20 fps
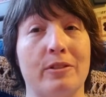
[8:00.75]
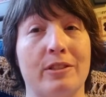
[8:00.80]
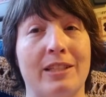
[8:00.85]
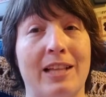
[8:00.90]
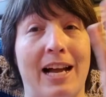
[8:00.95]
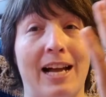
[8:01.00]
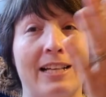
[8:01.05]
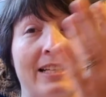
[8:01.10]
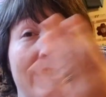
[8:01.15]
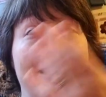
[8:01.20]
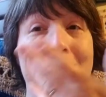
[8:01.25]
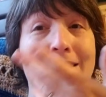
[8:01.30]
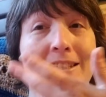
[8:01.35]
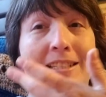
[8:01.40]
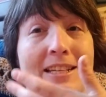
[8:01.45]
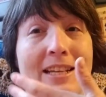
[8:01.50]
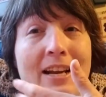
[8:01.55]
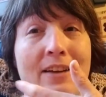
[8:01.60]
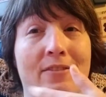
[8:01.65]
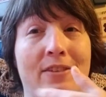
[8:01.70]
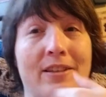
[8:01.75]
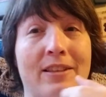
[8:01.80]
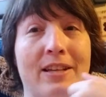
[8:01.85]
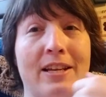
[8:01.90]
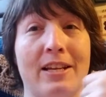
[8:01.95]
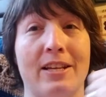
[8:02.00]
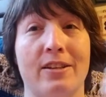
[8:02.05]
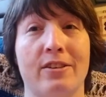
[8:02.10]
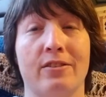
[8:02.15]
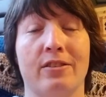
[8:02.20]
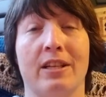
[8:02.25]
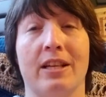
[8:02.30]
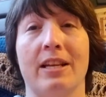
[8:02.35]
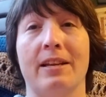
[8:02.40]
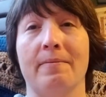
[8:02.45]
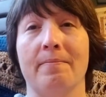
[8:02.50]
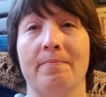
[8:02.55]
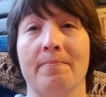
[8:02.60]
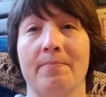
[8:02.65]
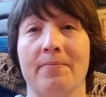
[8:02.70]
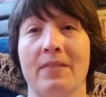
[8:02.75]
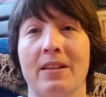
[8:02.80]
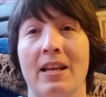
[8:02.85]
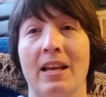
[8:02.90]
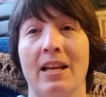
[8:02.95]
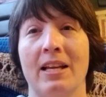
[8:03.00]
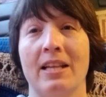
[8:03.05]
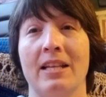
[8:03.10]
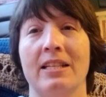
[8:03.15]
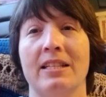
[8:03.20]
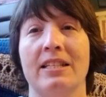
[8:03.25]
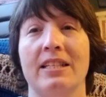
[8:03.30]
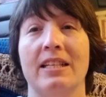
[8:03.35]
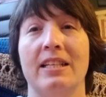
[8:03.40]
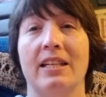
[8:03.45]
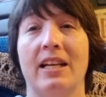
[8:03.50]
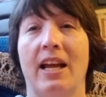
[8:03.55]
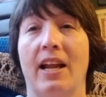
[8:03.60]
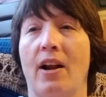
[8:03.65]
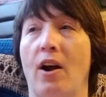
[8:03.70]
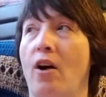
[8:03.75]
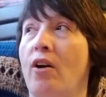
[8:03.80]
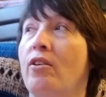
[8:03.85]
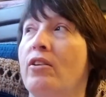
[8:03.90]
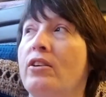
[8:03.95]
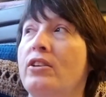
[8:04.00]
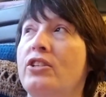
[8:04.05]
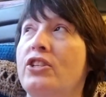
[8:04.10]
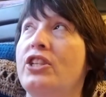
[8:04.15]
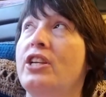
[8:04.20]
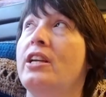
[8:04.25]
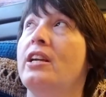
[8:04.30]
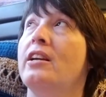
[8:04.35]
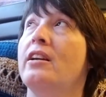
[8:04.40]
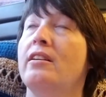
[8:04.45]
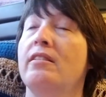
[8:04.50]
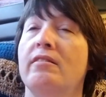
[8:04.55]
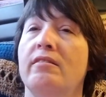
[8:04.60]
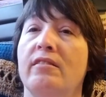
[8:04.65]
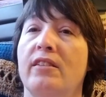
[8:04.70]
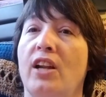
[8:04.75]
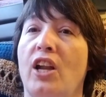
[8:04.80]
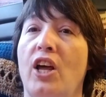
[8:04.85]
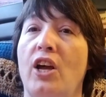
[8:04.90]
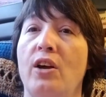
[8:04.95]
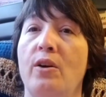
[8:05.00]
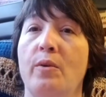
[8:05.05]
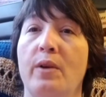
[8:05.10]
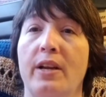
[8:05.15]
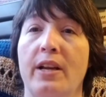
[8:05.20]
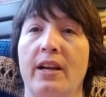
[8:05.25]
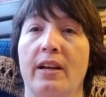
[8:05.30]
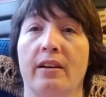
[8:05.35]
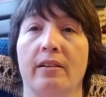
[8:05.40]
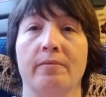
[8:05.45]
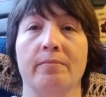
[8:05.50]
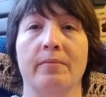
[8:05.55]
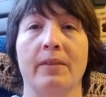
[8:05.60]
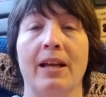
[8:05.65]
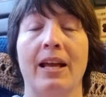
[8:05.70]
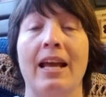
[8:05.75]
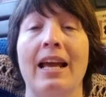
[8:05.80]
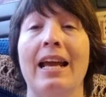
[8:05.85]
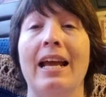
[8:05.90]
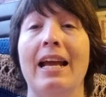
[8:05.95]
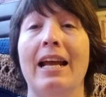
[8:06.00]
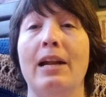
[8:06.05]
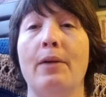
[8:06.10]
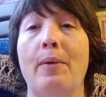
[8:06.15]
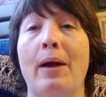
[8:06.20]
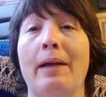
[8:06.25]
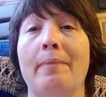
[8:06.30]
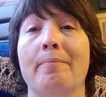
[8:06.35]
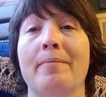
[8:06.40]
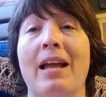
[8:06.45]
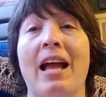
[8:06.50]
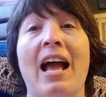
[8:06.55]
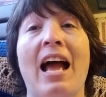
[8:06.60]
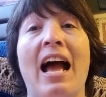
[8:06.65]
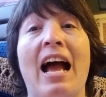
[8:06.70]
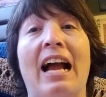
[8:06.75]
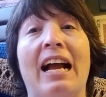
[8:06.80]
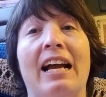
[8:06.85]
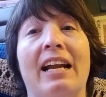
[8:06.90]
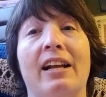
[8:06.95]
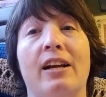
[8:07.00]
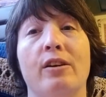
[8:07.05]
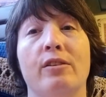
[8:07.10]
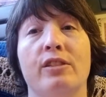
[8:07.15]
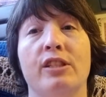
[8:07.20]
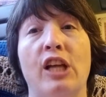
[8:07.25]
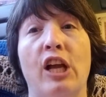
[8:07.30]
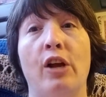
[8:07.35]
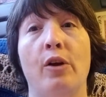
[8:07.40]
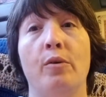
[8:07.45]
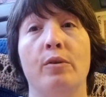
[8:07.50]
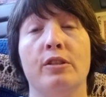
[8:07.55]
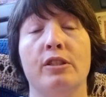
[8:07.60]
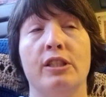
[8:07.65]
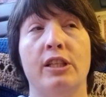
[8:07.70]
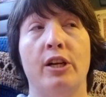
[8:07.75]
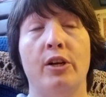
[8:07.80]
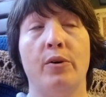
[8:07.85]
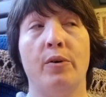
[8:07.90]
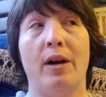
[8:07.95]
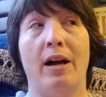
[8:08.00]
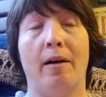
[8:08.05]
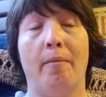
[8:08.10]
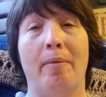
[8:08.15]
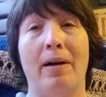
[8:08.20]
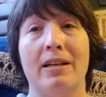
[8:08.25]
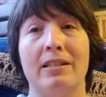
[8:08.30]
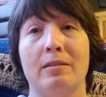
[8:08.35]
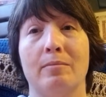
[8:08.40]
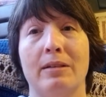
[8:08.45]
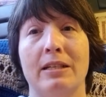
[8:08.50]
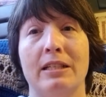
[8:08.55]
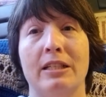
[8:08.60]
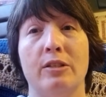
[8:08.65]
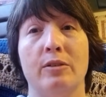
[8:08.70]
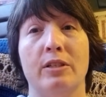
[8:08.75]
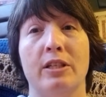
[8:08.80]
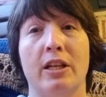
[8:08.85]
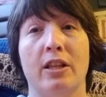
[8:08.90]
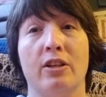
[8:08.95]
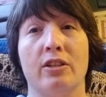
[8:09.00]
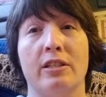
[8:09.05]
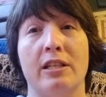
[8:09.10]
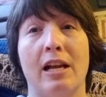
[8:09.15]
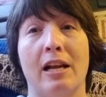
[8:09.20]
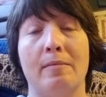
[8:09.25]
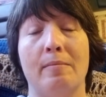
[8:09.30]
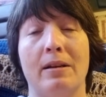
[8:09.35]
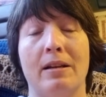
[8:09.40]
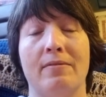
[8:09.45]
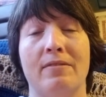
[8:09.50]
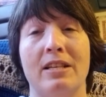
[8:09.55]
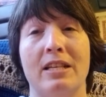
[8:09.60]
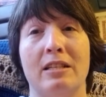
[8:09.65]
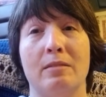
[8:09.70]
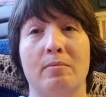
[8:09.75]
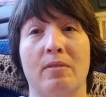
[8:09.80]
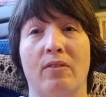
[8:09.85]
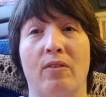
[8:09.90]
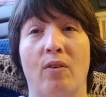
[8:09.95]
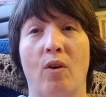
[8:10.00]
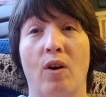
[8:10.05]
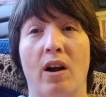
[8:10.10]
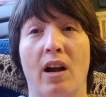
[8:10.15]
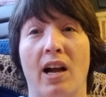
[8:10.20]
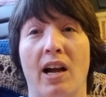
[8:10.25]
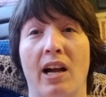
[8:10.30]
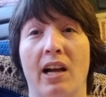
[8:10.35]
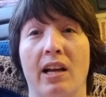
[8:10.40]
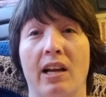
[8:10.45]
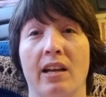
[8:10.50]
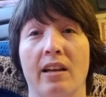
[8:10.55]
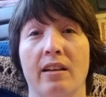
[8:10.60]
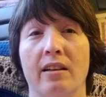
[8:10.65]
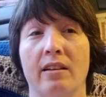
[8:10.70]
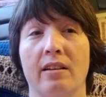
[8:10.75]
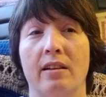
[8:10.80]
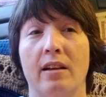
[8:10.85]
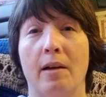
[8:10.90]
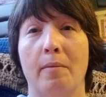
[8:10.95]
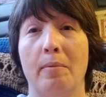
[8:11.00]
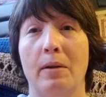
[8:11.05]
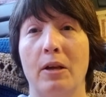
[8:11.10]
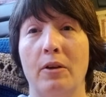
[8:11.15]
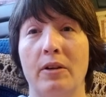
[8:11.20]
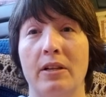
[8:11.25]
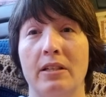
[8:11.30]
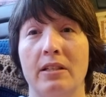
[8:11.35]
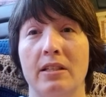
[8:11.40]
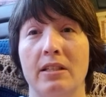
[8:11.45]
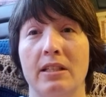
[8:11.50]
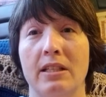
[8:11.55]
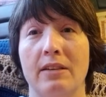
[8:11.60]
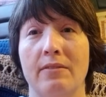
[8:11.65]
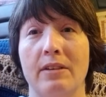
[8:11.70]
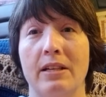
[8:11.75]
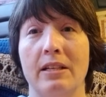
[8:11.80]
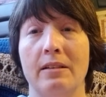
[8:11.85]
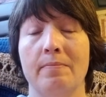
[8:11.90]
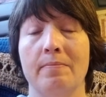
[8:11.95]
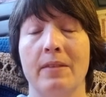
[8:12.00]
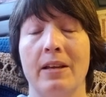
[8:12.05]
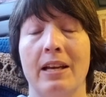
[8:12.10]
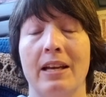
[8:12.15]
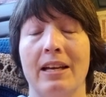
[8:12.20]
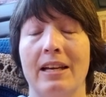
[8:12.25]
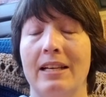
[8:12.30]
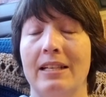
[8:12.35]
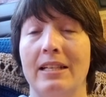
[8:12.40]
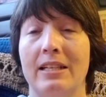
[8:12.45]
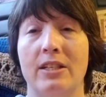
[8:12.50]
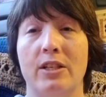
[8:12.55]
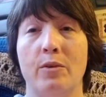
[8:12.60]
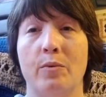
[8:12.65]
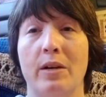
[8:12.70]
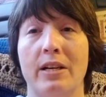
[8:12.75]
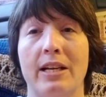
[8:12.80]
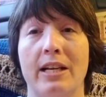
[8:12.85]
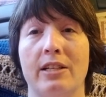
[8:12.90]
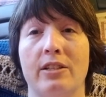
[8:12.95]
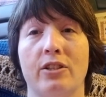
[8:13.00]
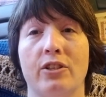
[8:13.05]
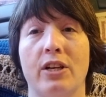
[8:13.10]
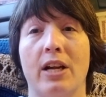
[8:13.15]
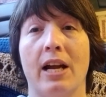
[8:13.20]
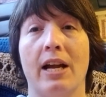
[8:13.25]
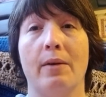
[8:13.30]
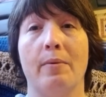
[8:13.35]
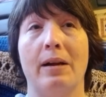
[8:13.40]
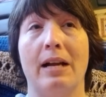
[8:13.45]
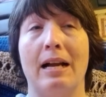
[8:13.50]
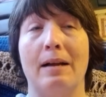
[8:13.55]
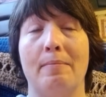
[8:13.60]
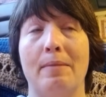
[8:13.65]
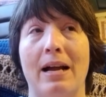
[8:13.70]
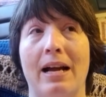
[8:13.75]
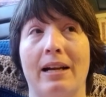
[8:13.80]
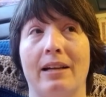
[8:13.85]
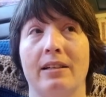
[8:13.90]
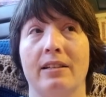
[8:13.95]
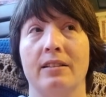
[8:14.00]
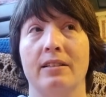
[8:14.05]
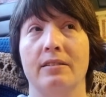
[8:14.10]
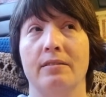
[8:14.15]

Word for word: sides to everything usually. It's getting kind of orangey glow in here. Anyway, I gotta go so so I'll possibly do another segment of this before I upload it this evening. I didn't do one yesterday. We got back